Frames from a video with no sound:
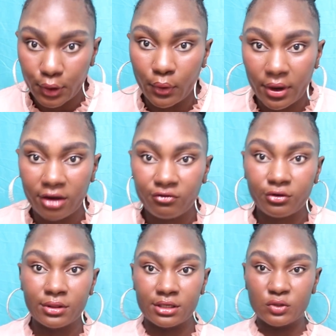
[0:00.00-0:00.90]
no
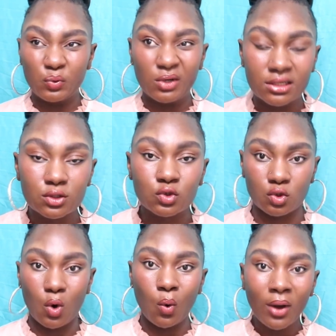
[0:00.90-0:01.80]
effort. This one is
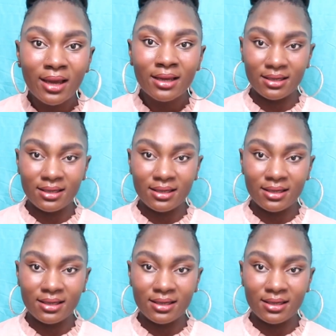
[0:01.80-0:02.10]
so